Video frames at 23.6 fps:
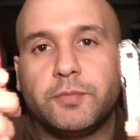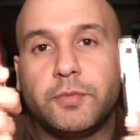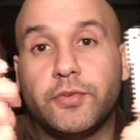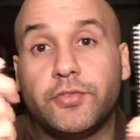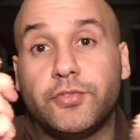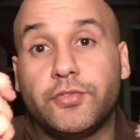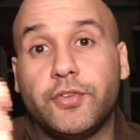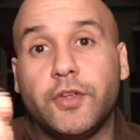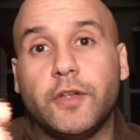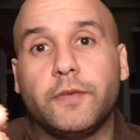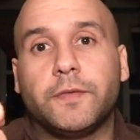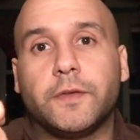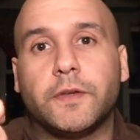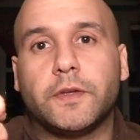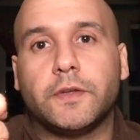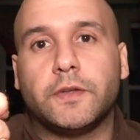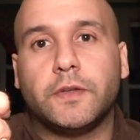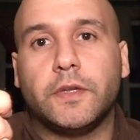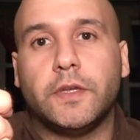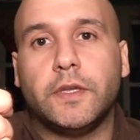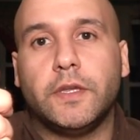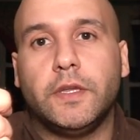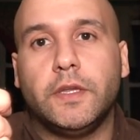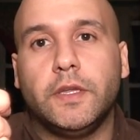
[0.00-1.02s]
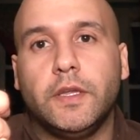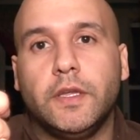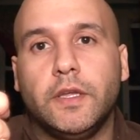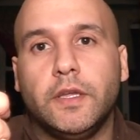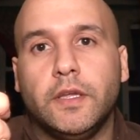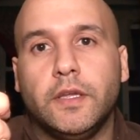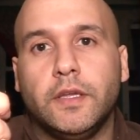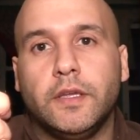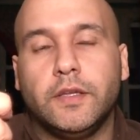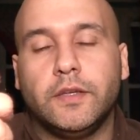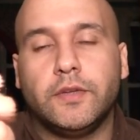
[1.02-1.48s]
Specifically,
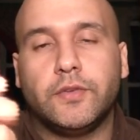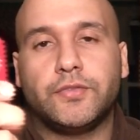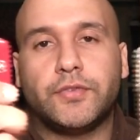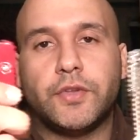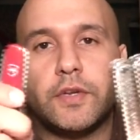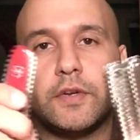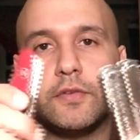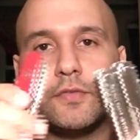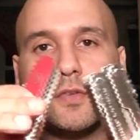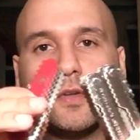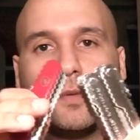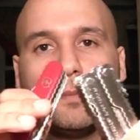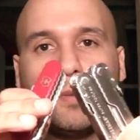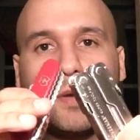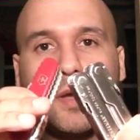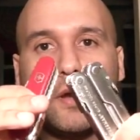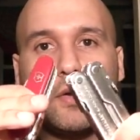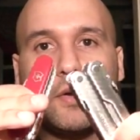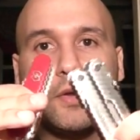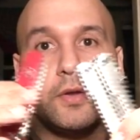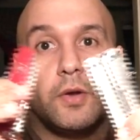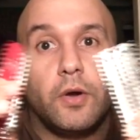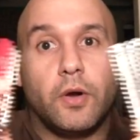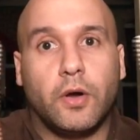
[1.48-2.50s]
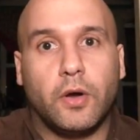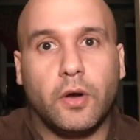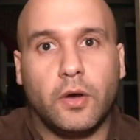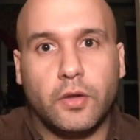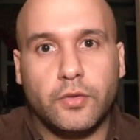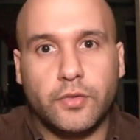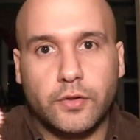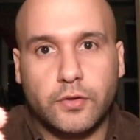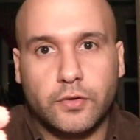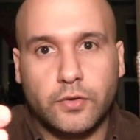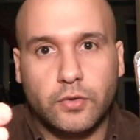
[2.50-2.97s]
instead of comparing
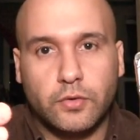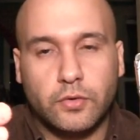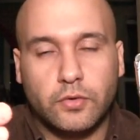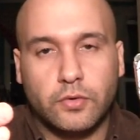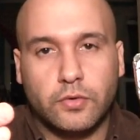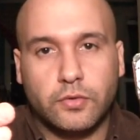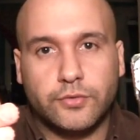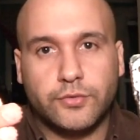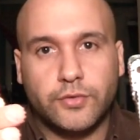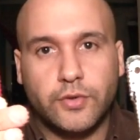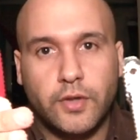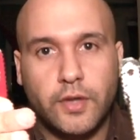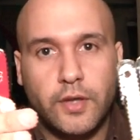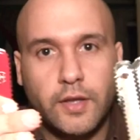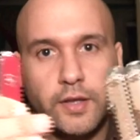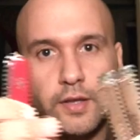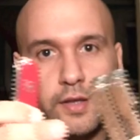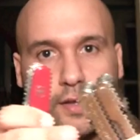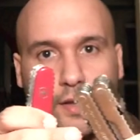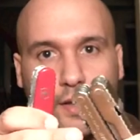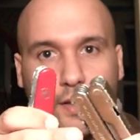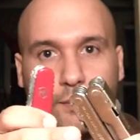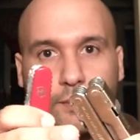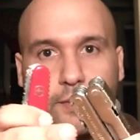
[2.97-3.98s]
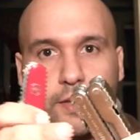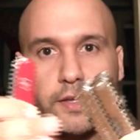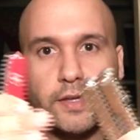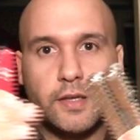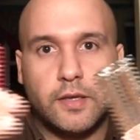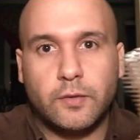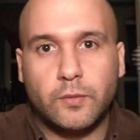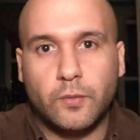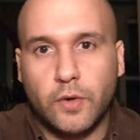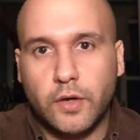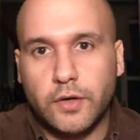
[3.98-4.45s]
all the tools and
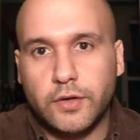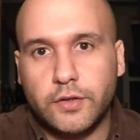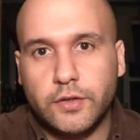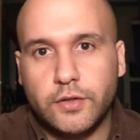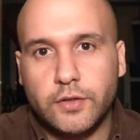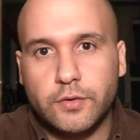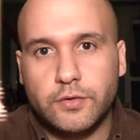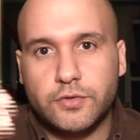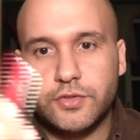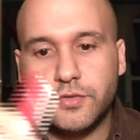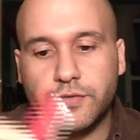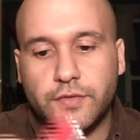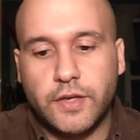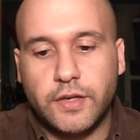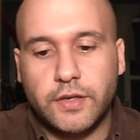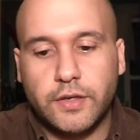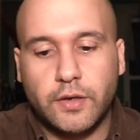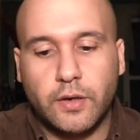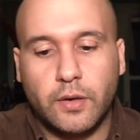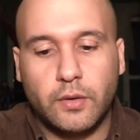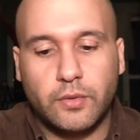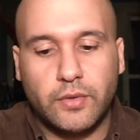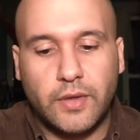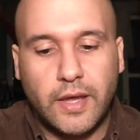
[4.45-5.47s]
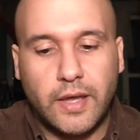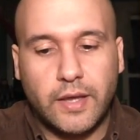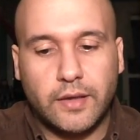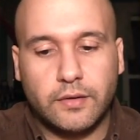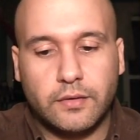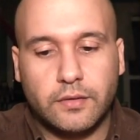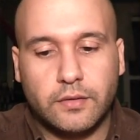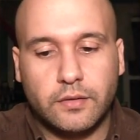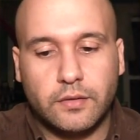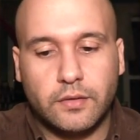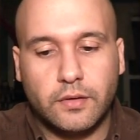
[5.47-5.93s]
making one huge video
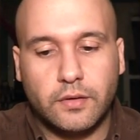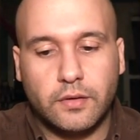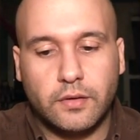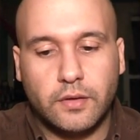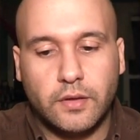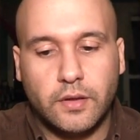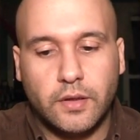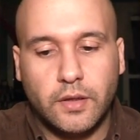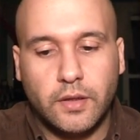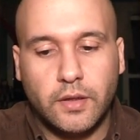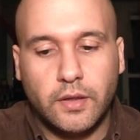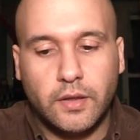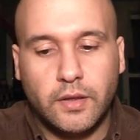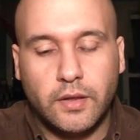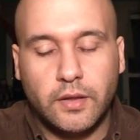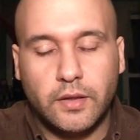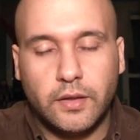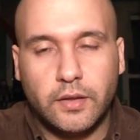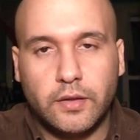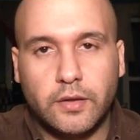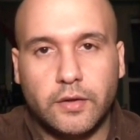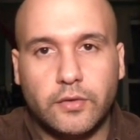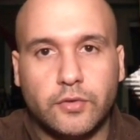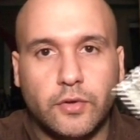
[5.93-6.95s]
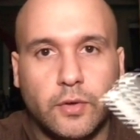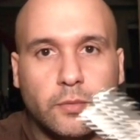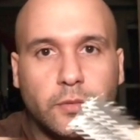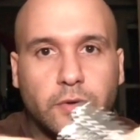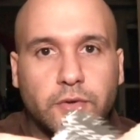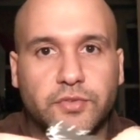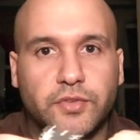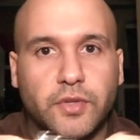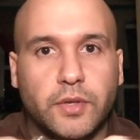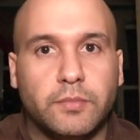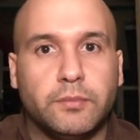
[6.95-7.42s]
that is
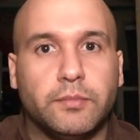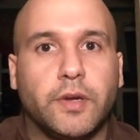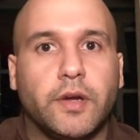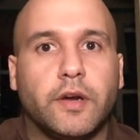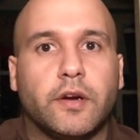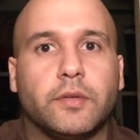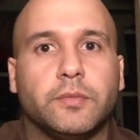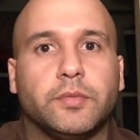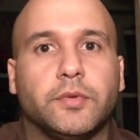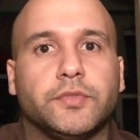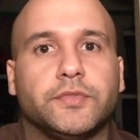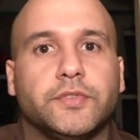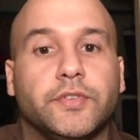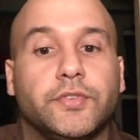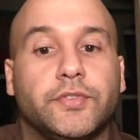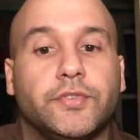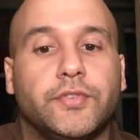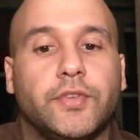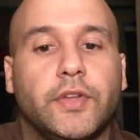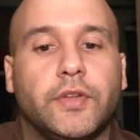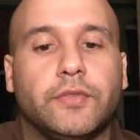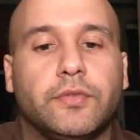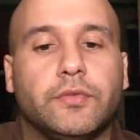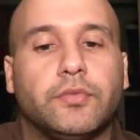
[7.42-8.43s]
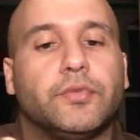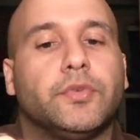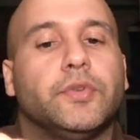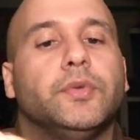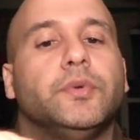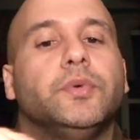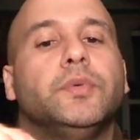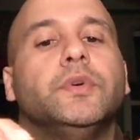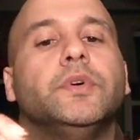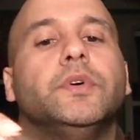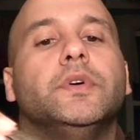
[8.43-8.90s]
almost unbearable to sit
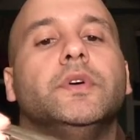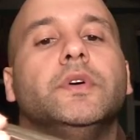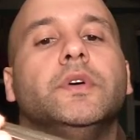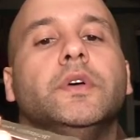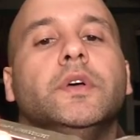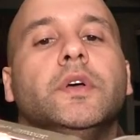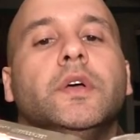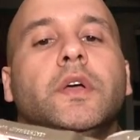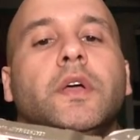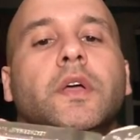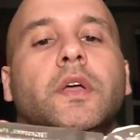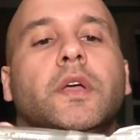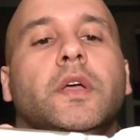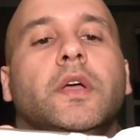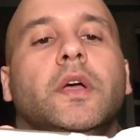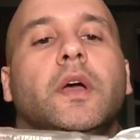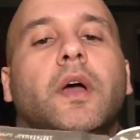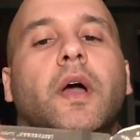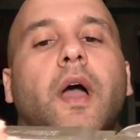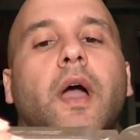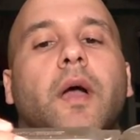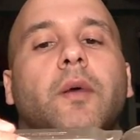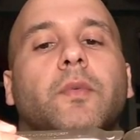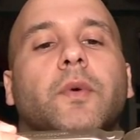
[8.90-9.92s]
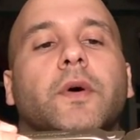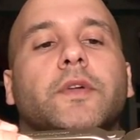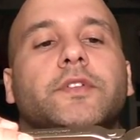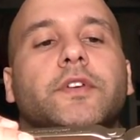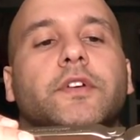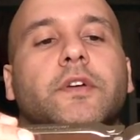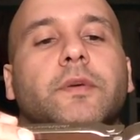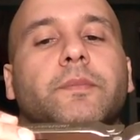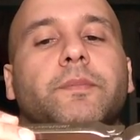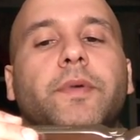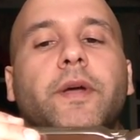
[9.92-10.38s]
through, I
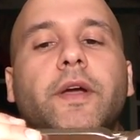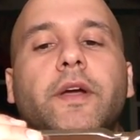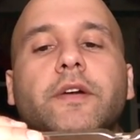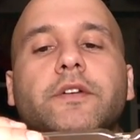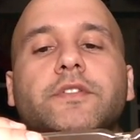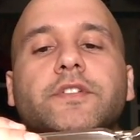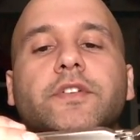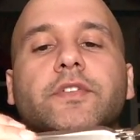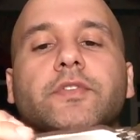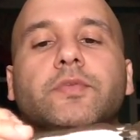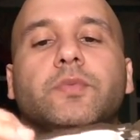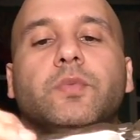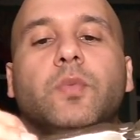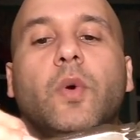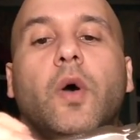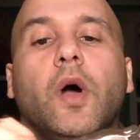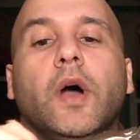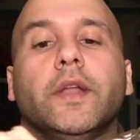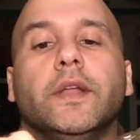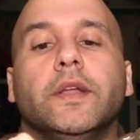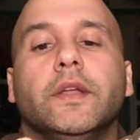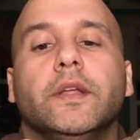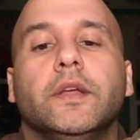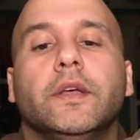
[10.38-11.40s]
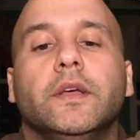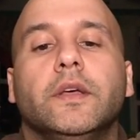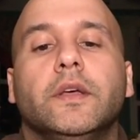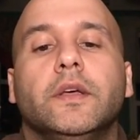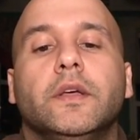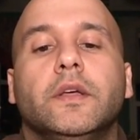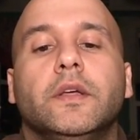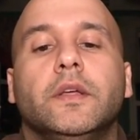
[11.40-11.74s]
want to compare just one.